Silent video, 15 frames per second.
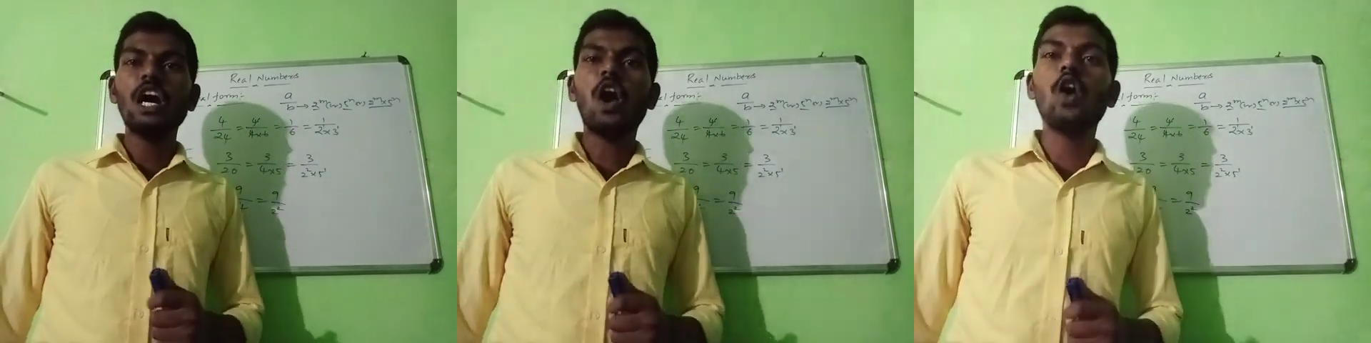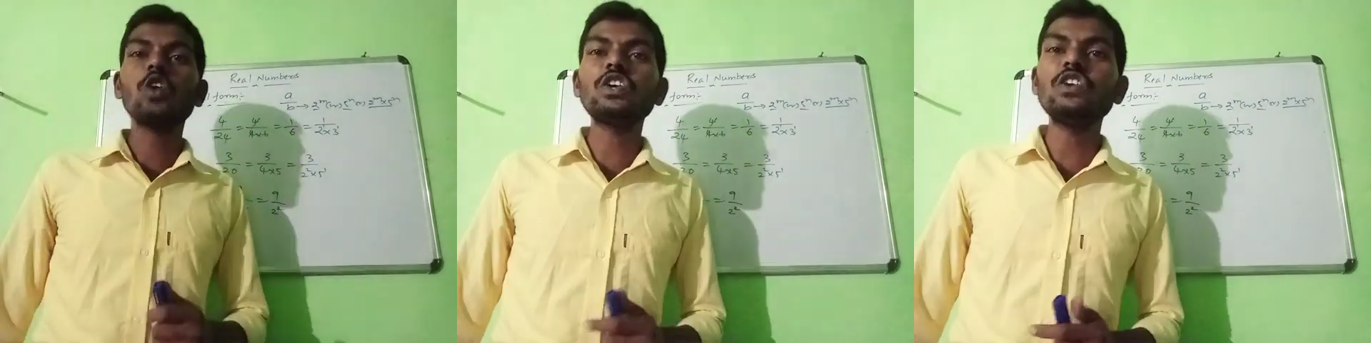
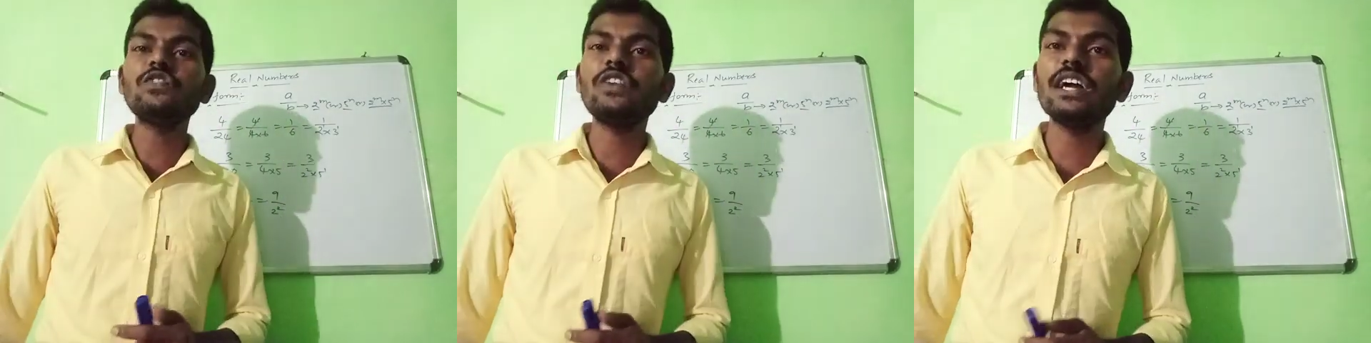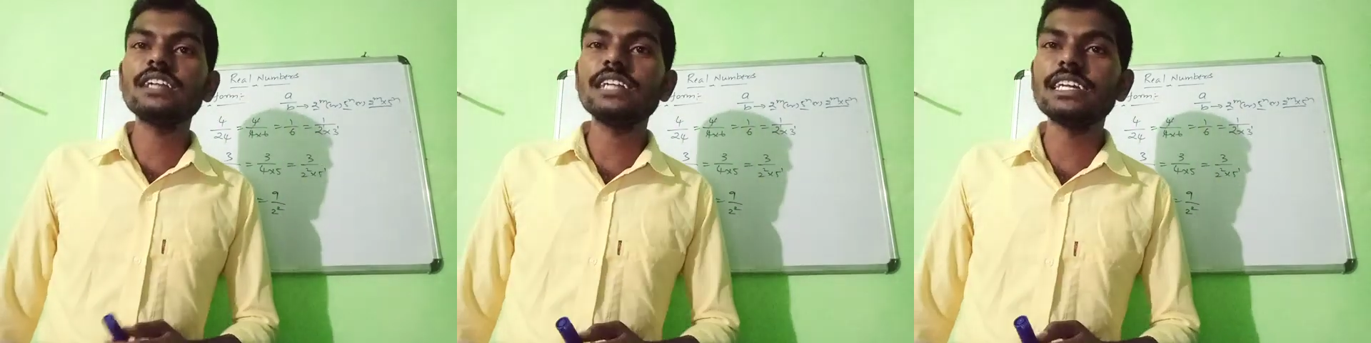how to
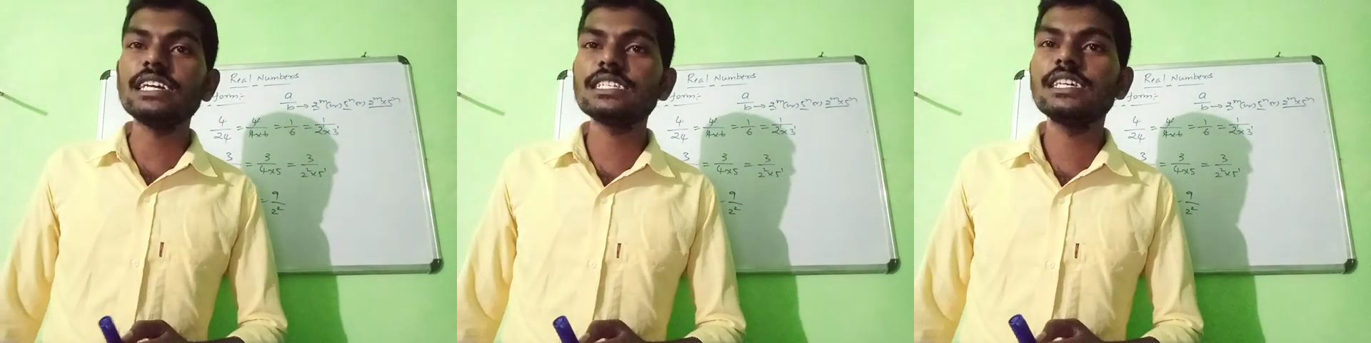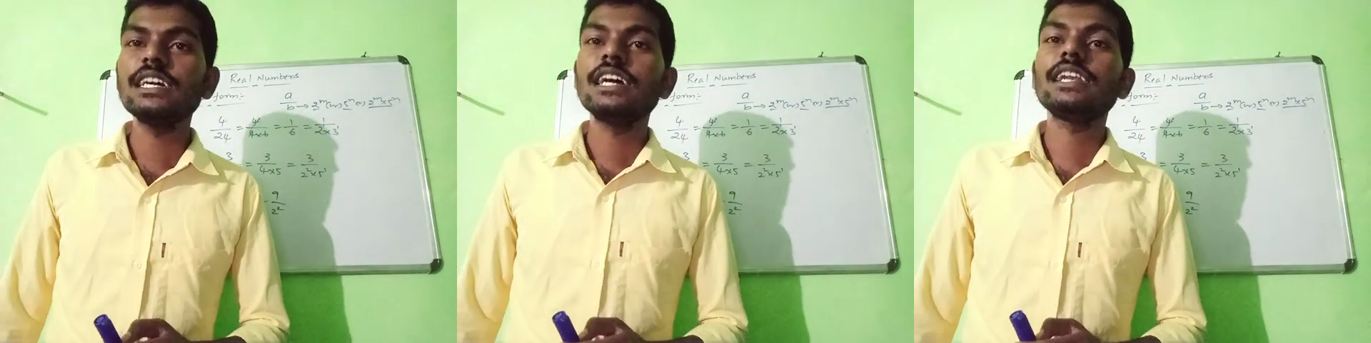find that
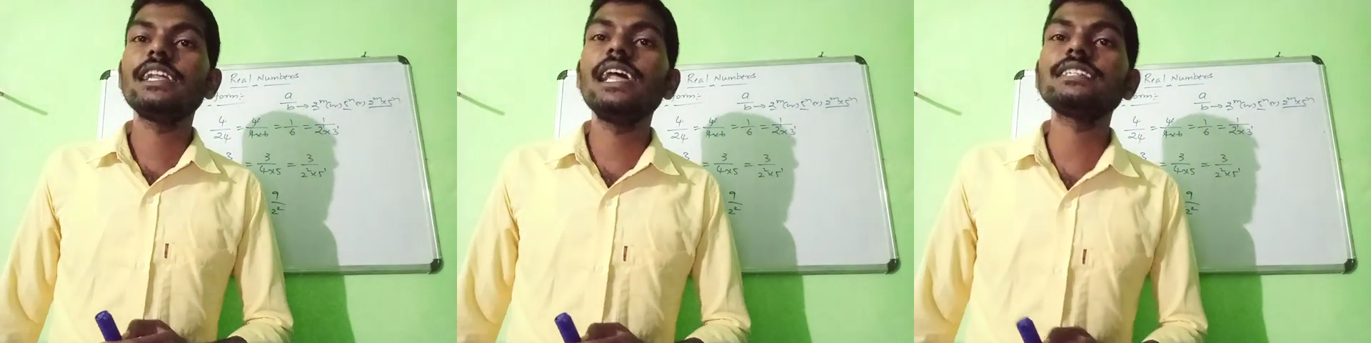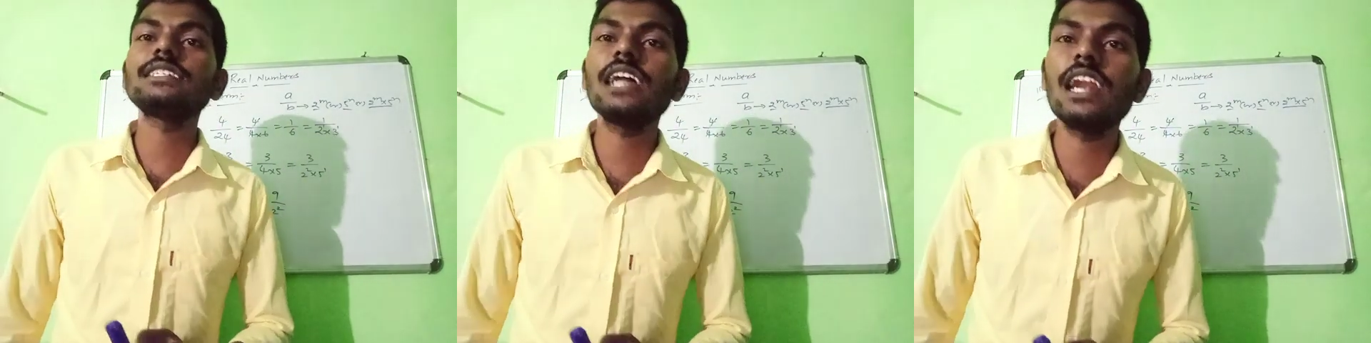is
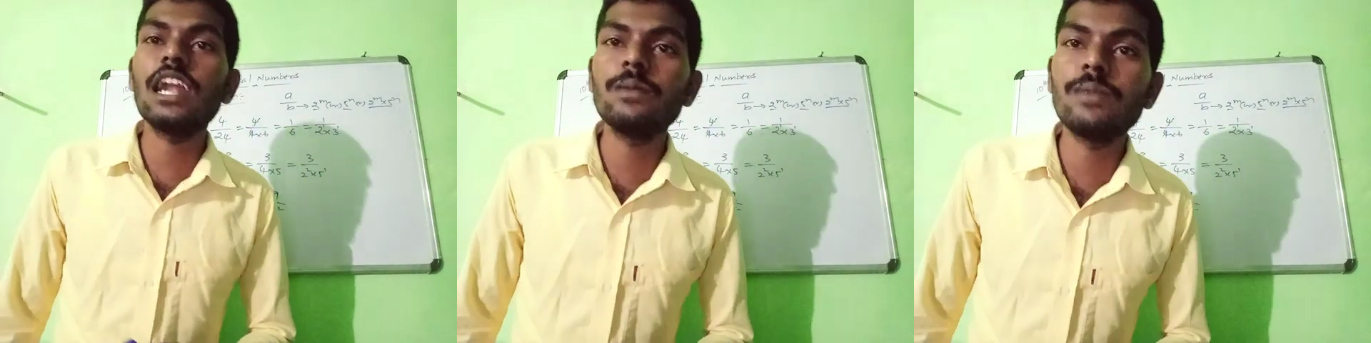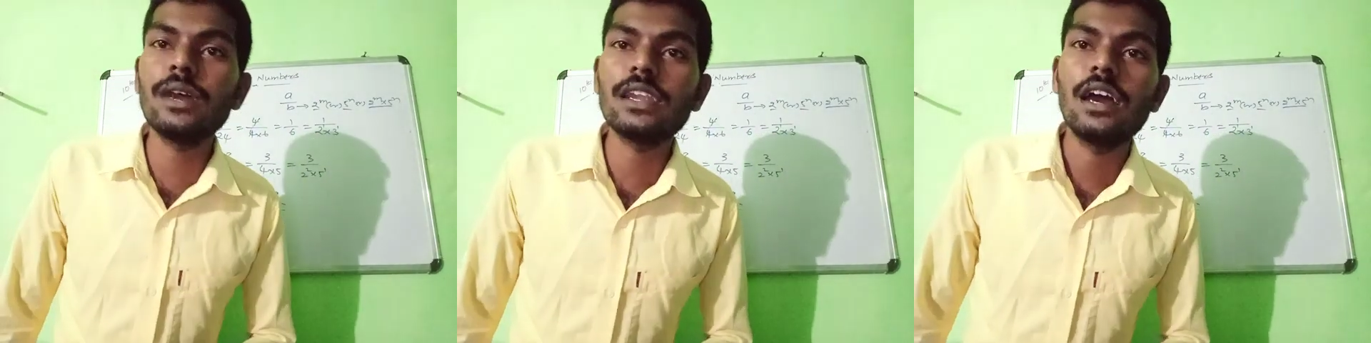rational
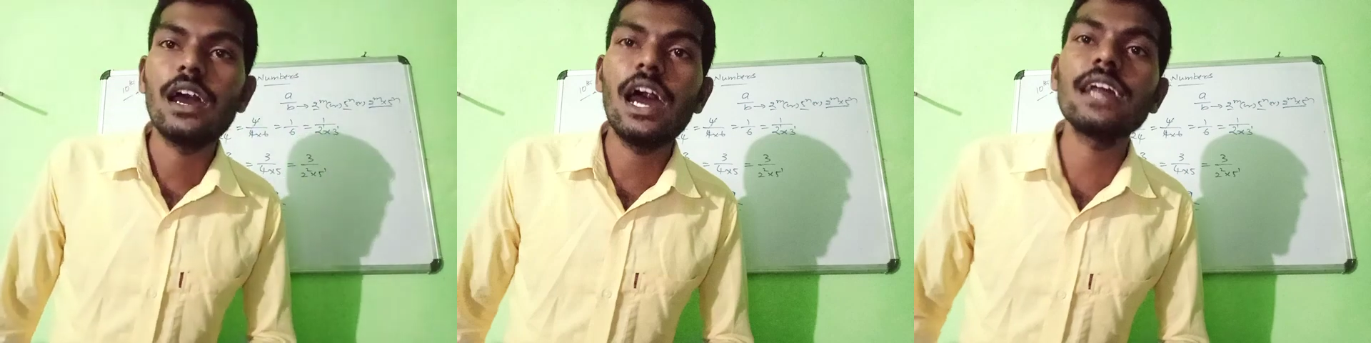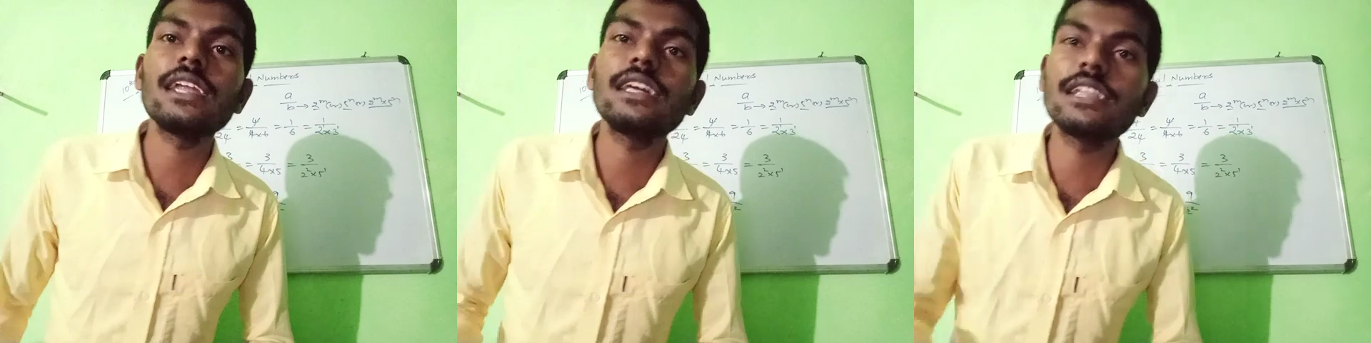number
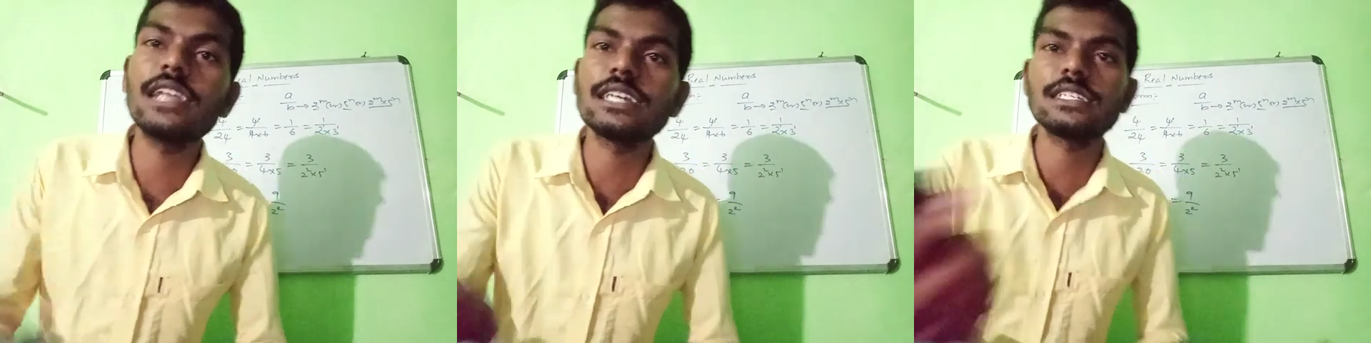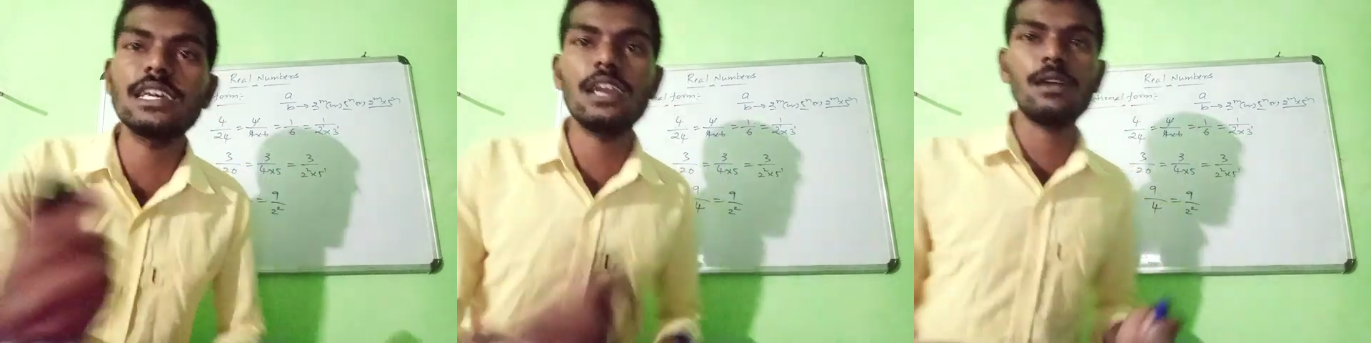or
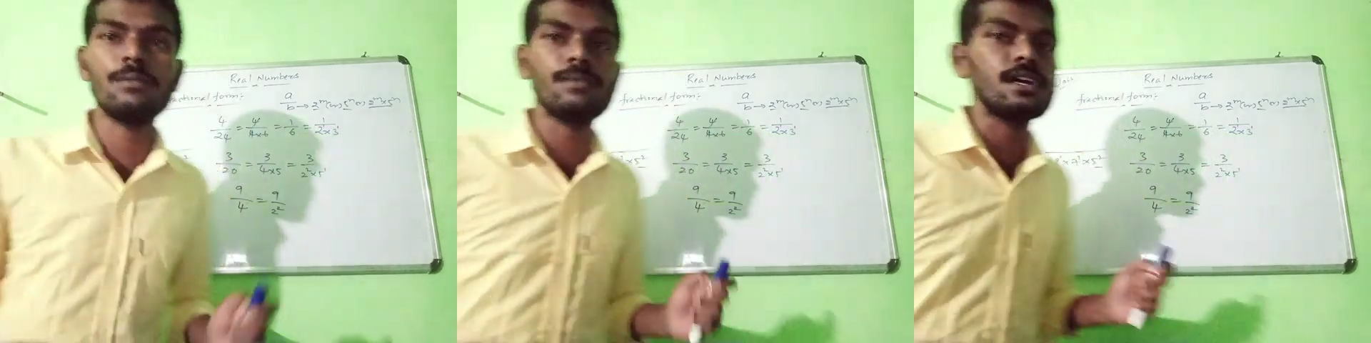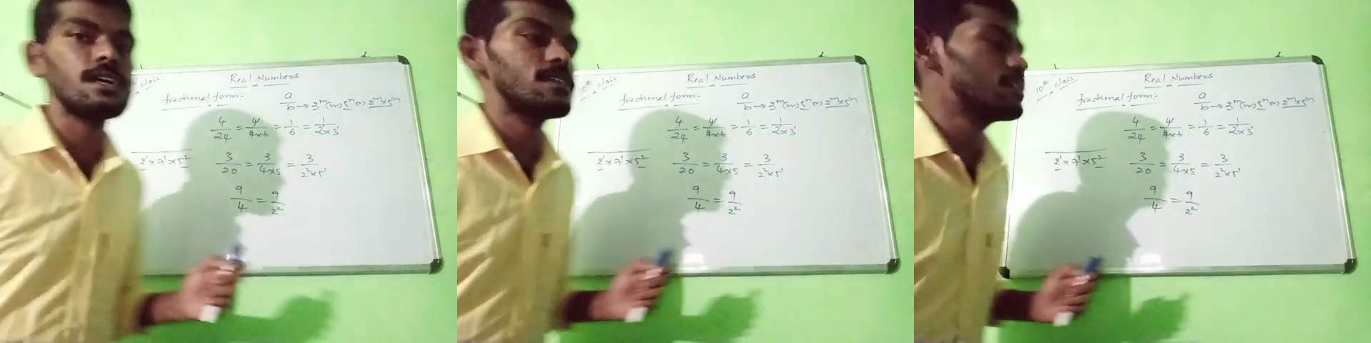irrational
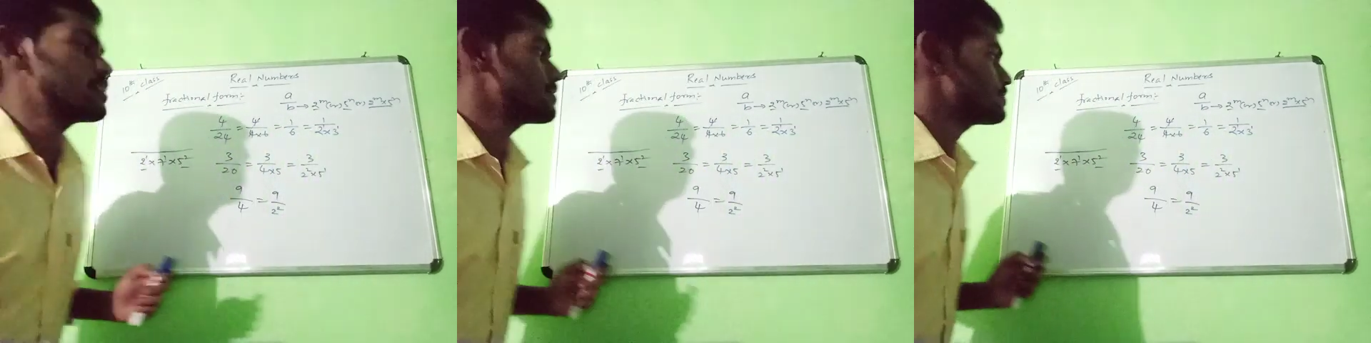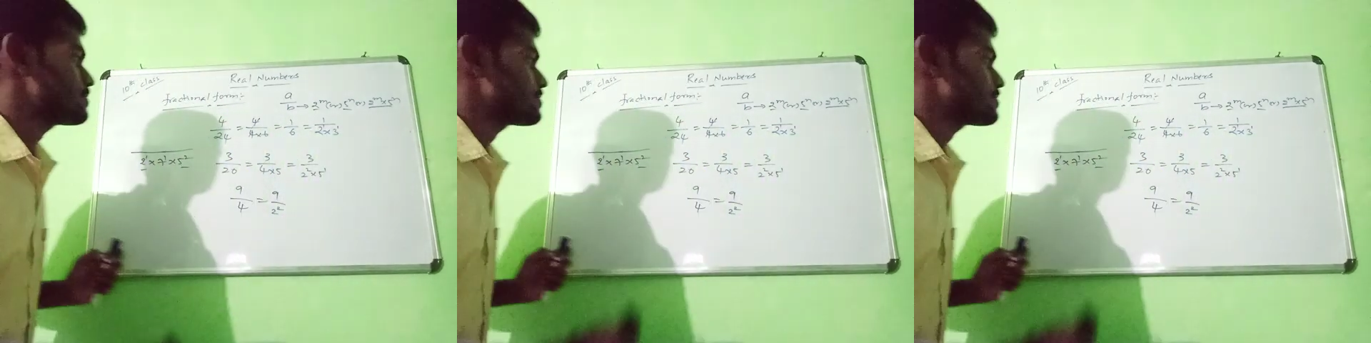number.